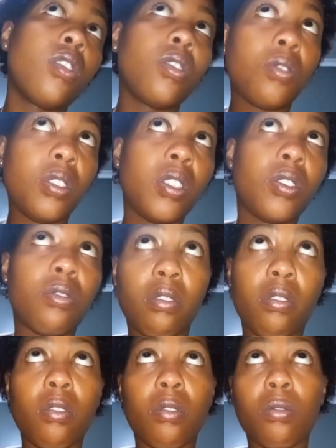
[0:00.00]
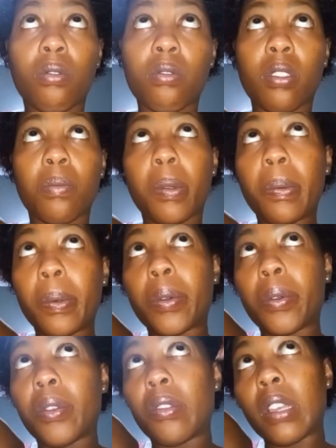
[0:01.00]
you need to know the people
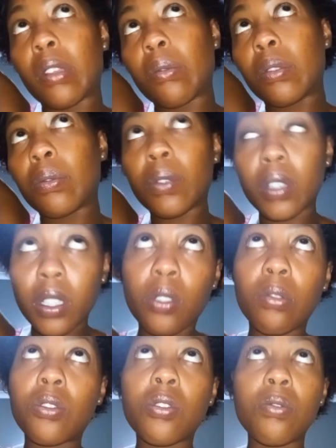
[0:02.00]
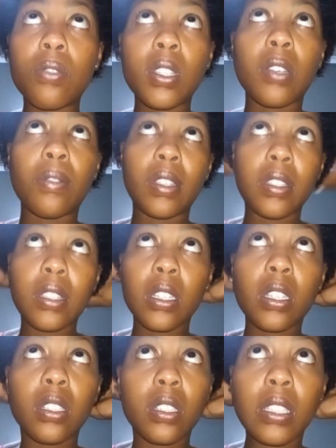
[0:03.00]
who you hang with you need to choose our
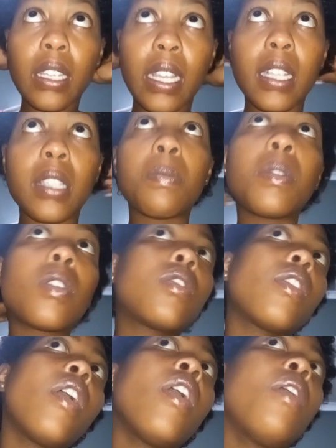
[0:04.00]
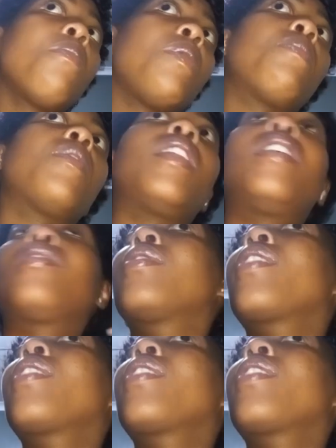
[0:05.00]
circles guys because people are not